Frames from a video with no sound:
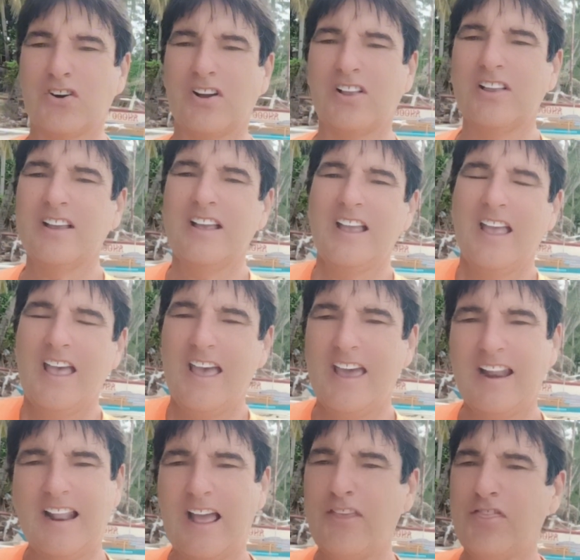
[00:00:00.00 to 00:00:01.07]
And
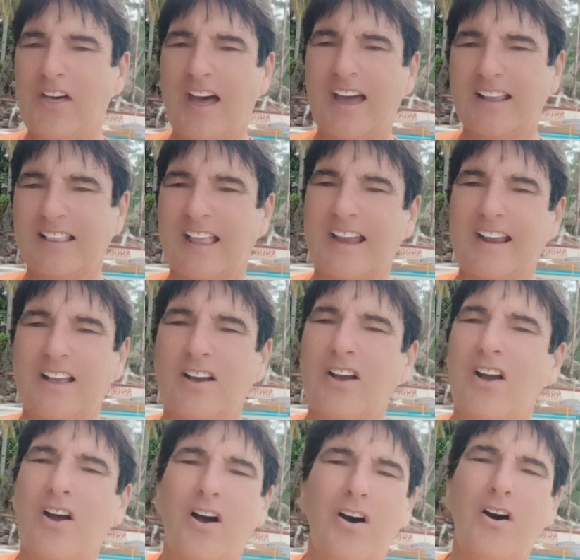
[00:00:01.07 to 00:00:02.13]
I thought like,
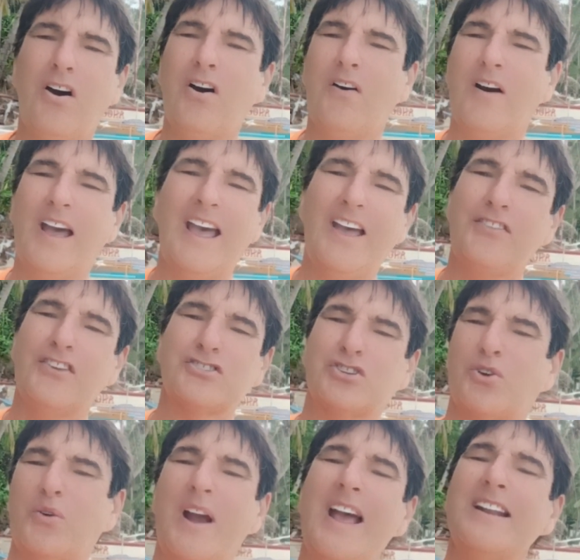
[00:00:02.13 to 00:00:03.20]
oh, I had this
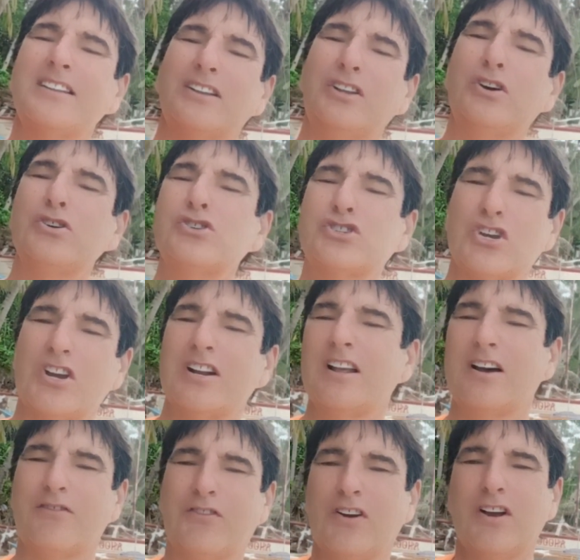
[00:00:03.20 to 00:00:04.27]
grand illusion
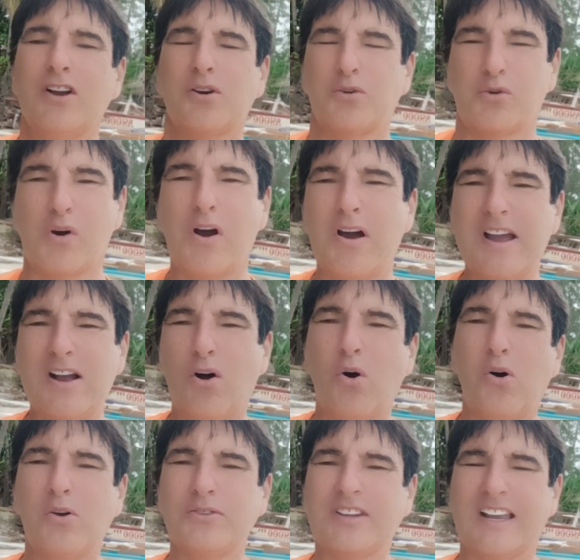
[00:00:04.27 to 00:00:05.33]
of growing
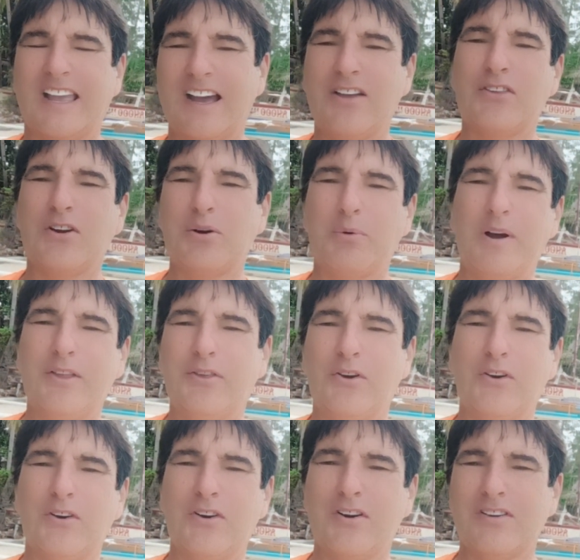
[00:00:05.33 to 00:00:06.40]
old together with
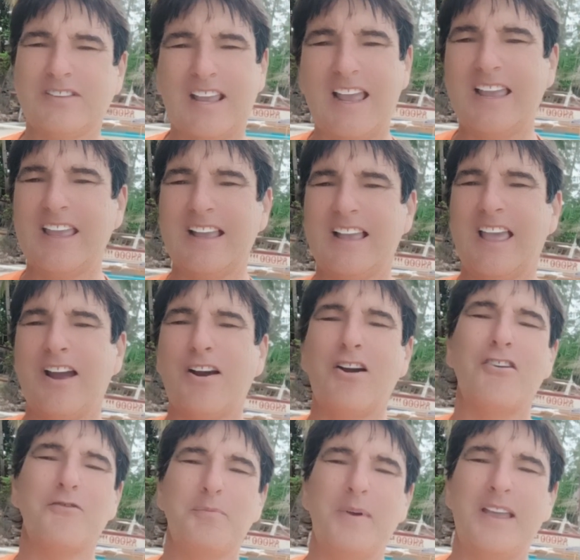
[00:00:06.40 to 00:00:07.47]
her, taking care
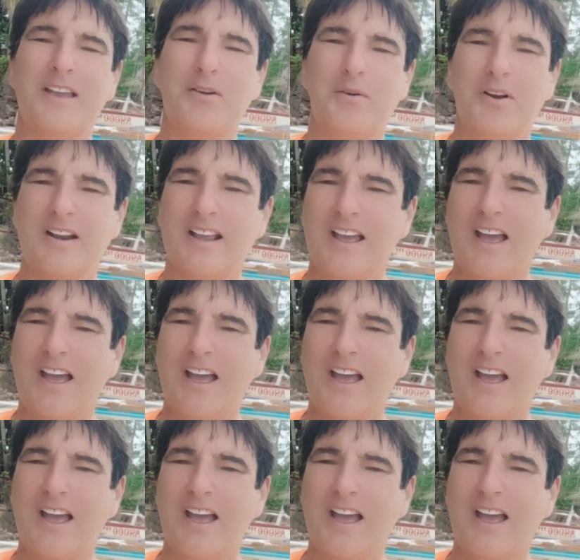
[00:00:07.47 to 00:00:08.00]
of me when